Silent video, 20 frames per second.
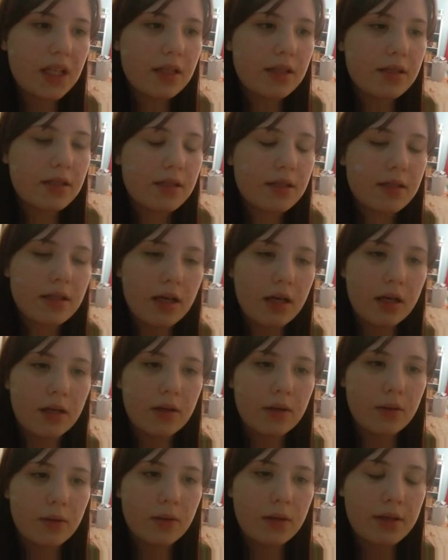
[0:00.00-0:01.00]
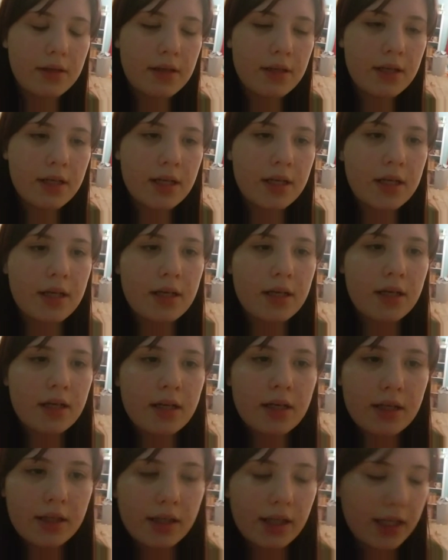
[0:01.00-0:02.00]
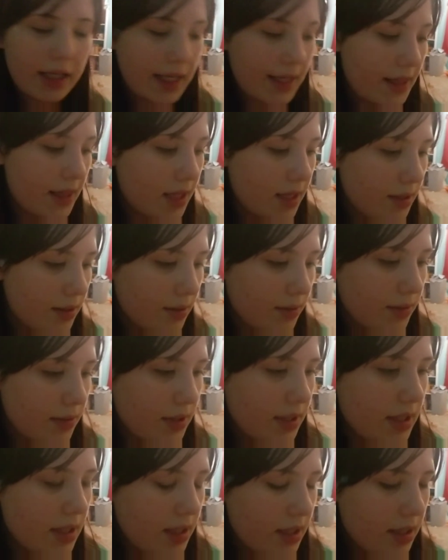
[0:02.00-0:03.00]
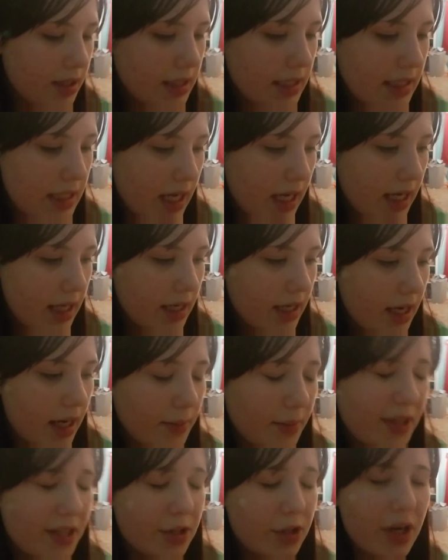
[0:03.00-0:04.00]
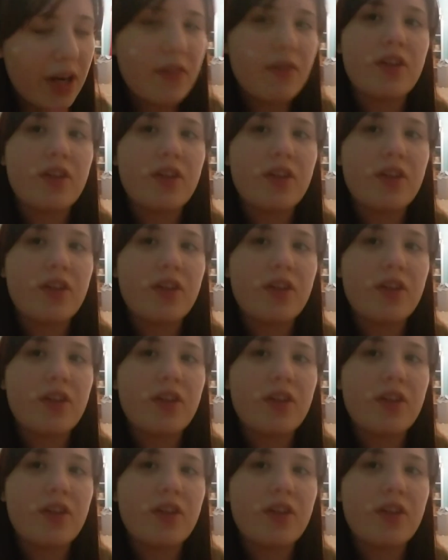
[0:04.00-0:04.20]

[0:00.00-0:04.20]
So gotta get those done. I'm gonna try and